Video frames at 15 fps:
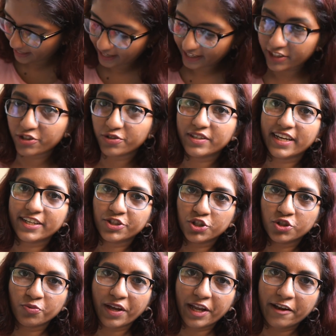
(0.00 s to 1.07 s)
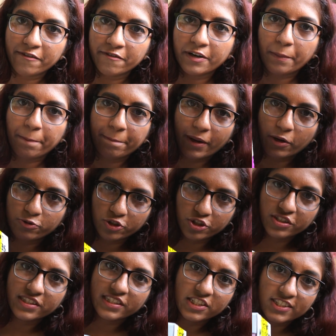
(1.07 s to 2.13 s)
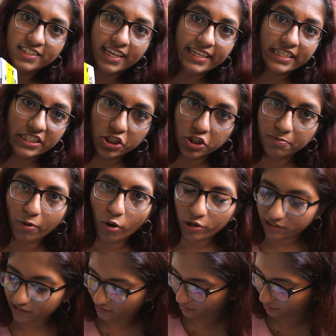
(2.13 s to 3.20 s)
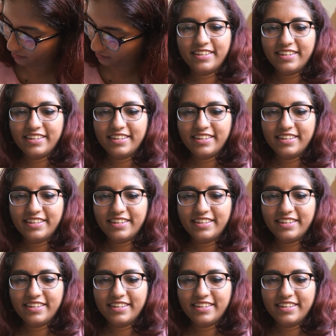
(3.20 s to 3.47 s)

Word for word: and you get 12 uh, pouches inside each box